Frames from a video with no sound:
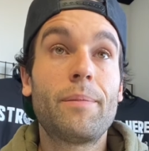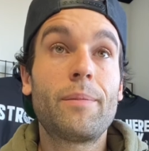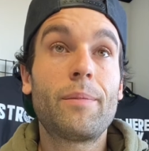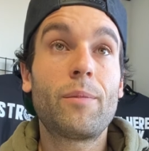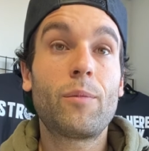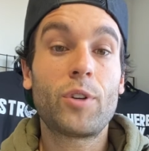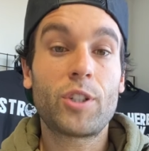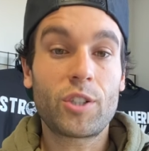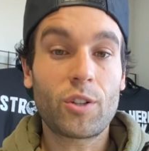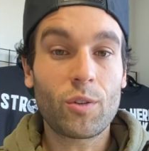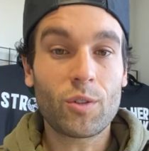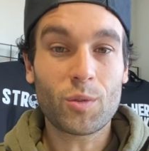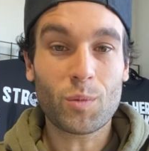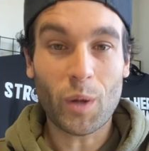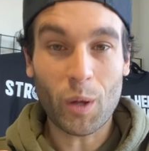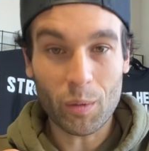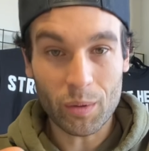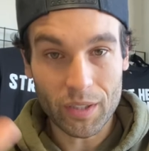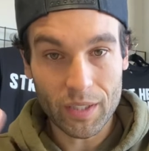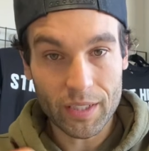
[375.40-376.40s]
which goes
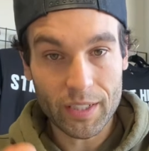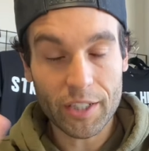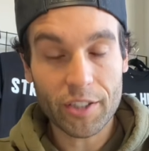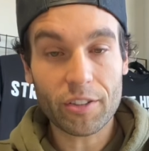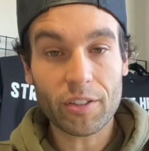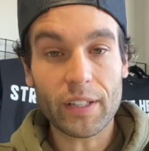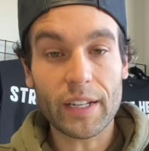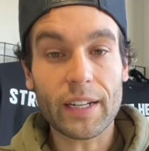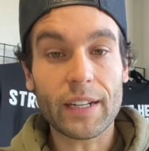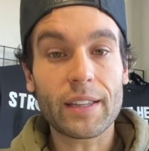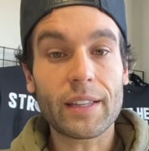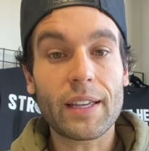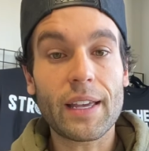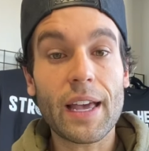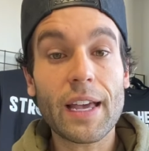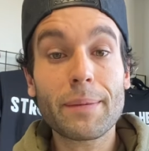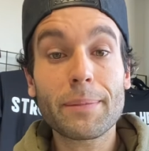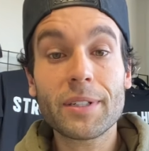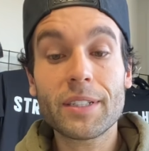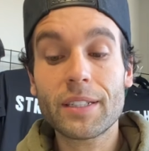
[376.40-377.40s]
well with the citrulline and the
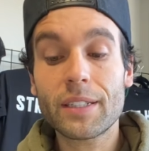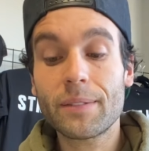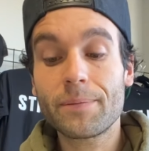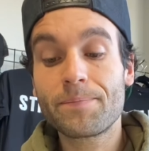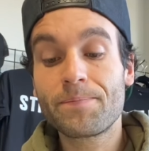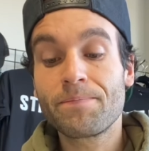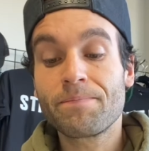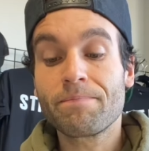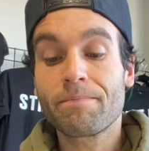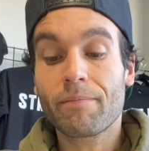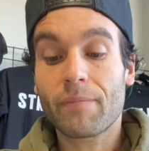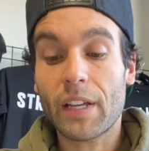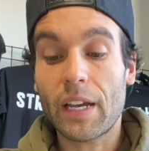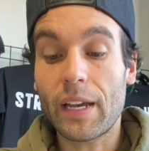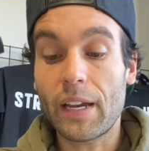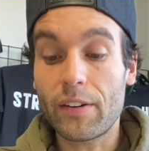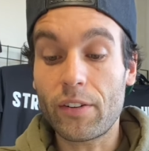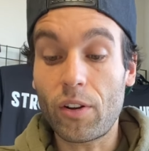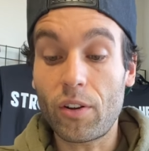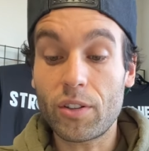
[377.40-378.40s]
Agmatine,
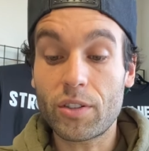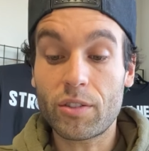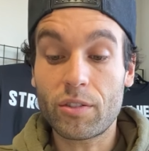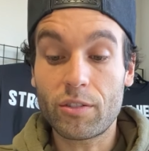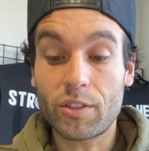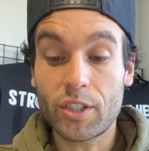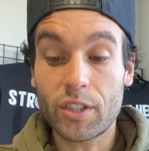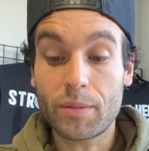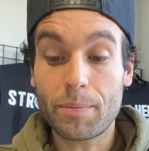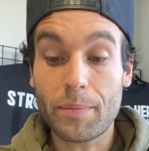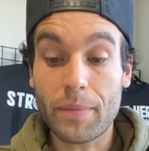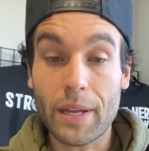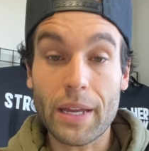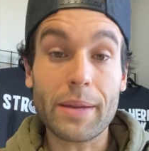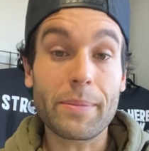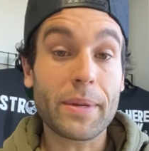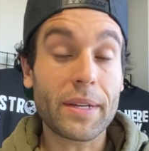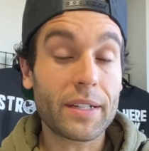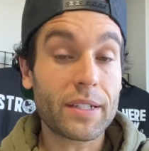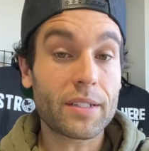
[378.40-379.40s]
and also just
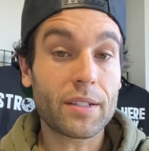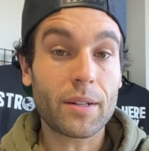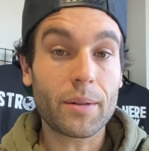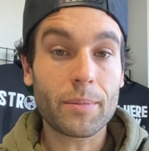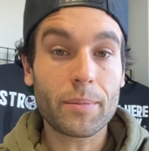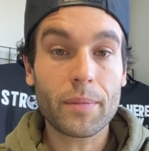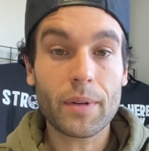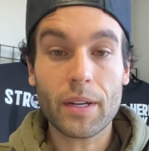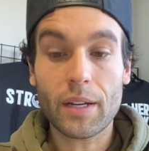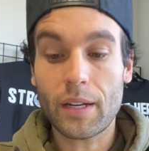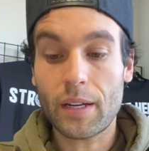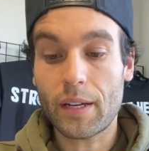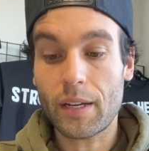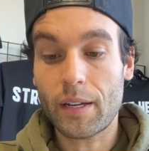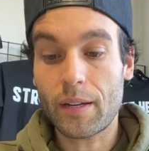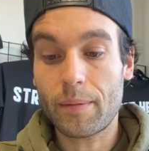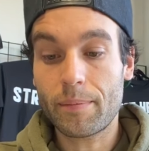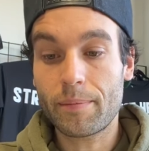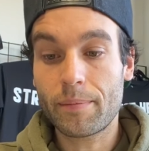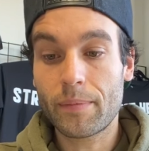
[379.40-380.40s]
maybe
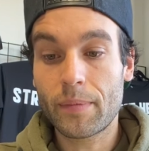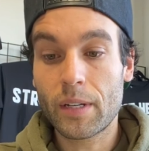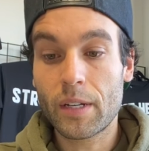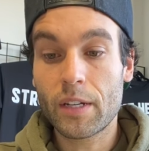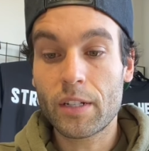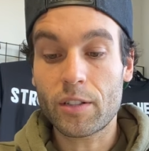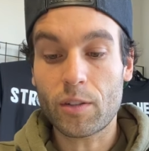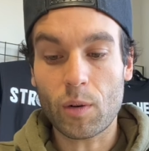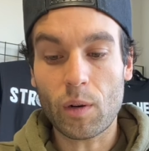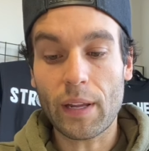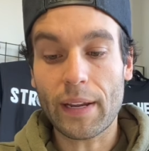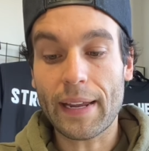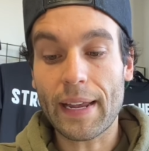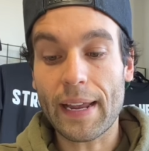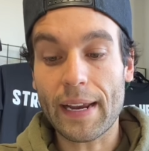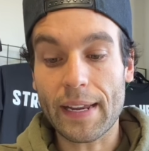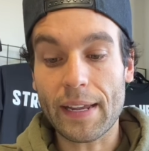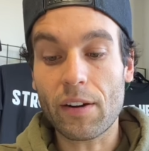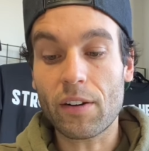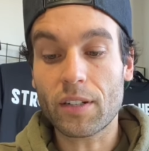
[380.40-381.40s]
some sort of like
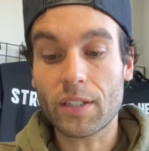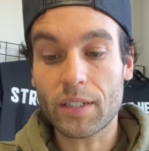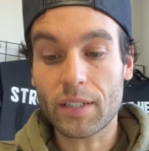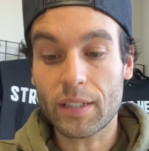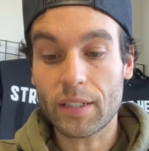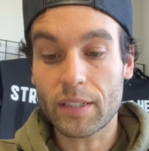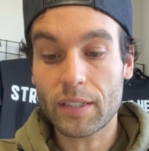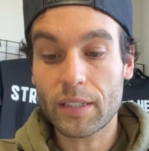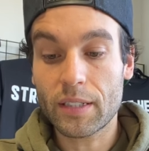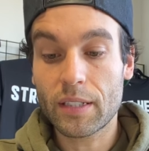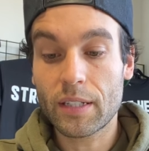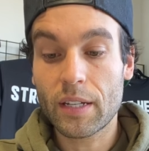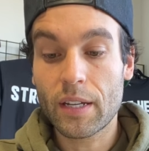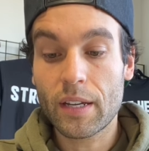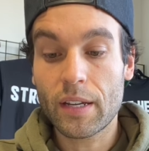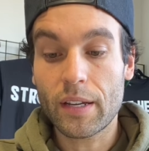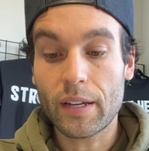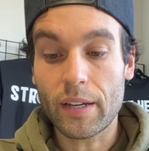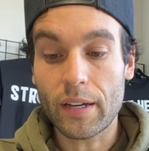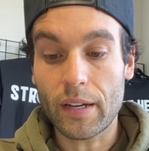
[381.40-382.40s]
antioxidants,
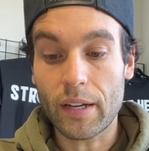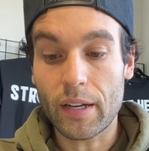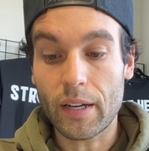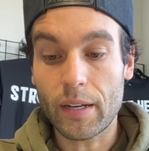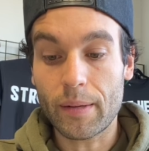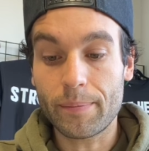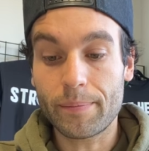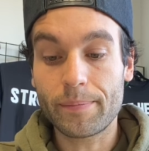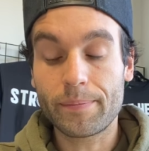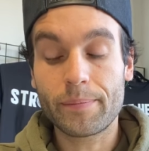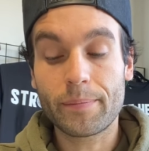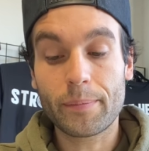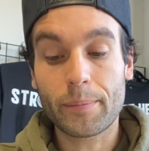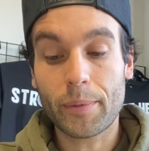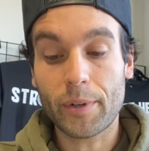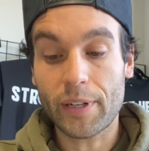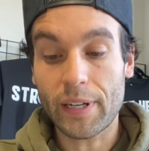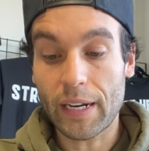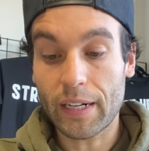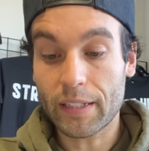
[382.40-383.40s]

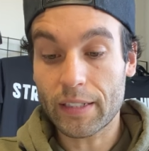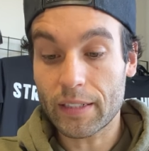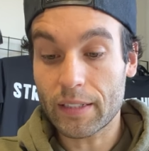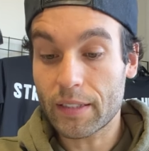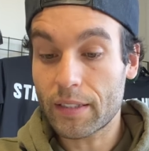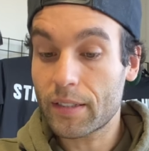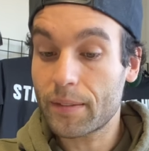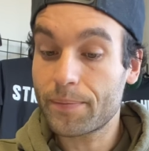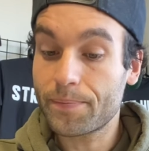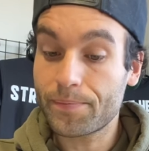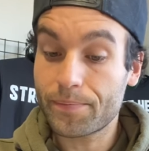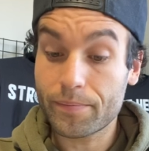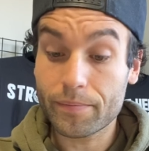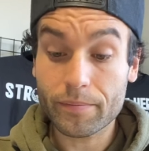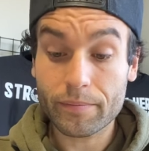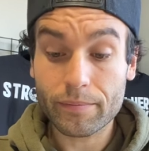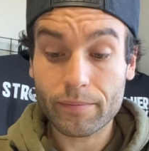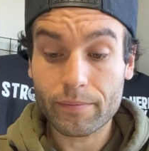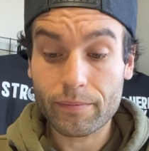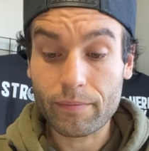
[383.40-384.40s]
protectants.
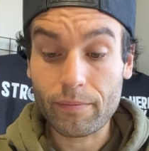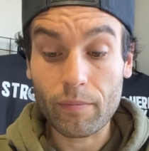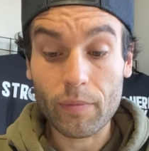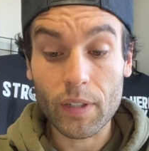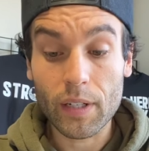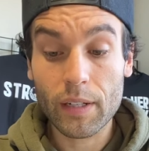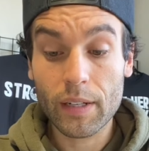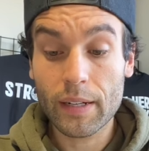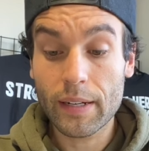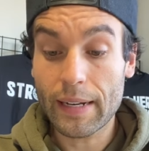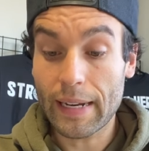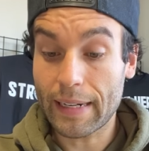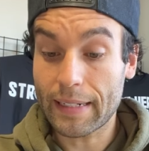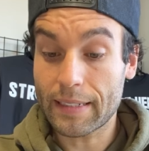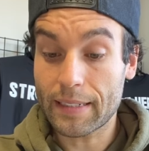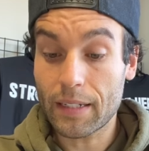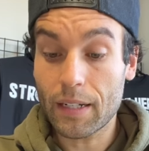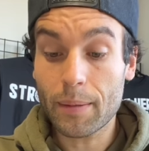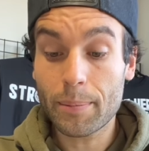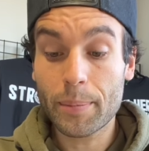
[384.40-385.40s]

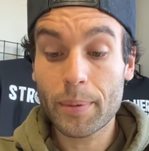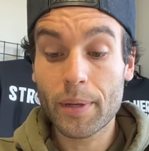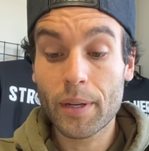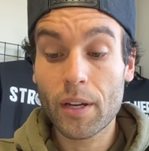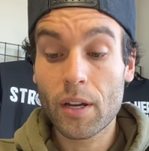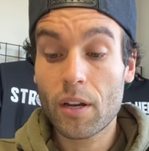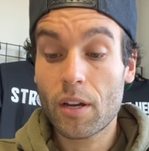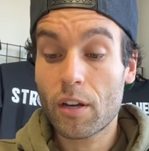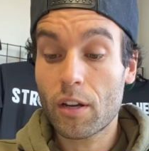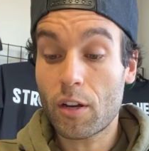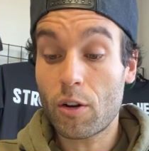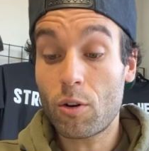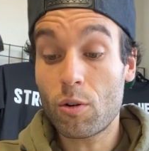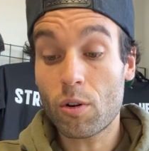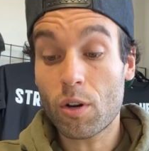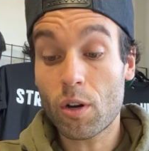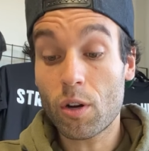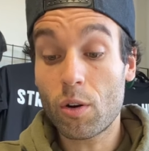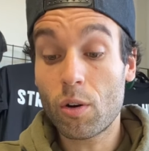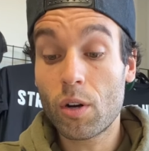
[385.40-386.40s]
Next up,
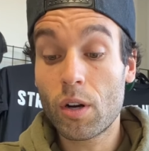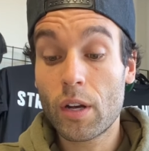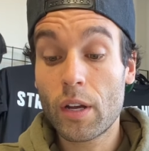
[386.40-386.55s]
cocoa,